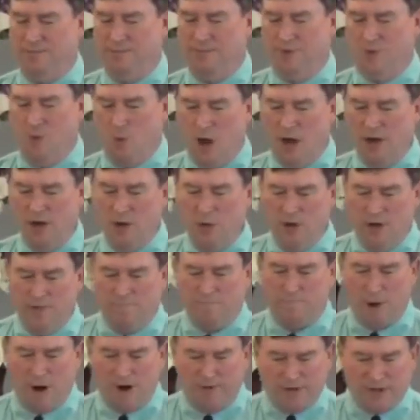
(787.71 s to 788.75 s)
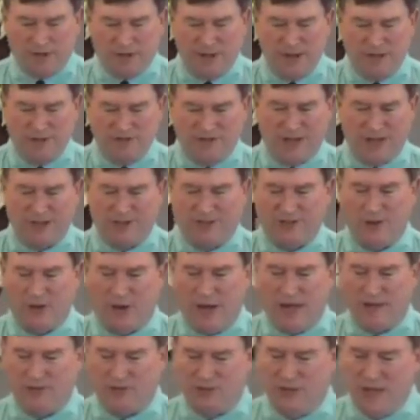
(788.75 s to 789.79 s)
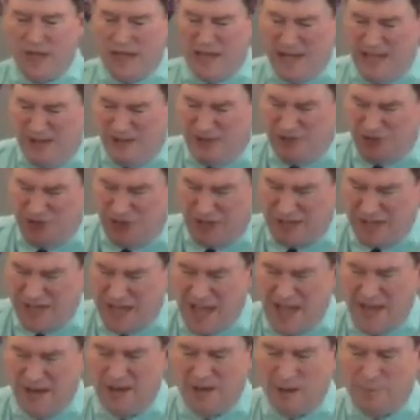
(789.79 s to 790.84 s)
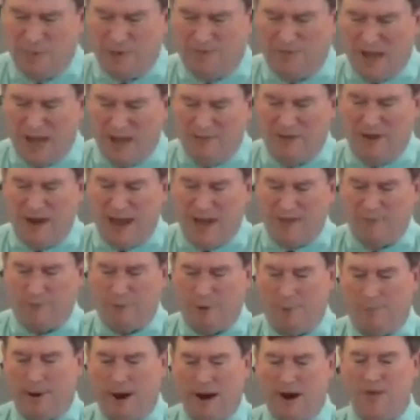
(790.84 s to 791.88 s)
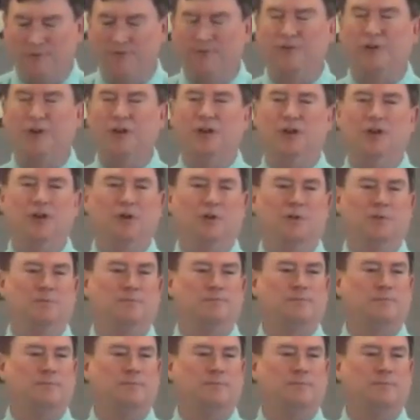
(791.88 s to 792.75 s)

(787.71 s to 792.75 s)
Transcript: the one who lived perfectly and says to us, It is the kingdom of heaven I've prepared for you.